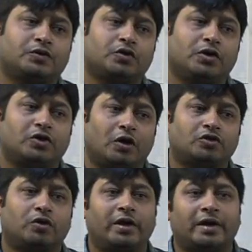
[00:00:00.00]
So he's
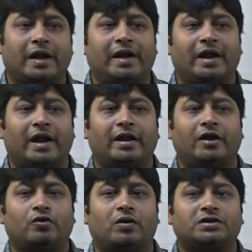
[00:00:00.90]
also
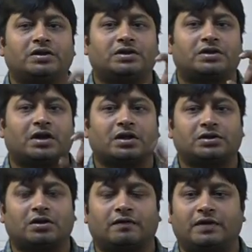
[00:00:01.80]
indicating towards the
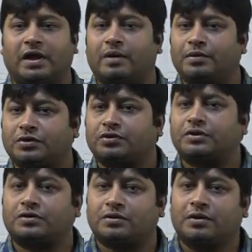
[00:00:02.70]
structure of the
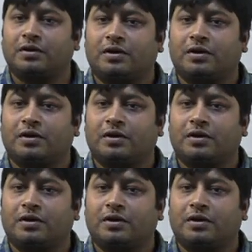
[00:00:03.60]
administration,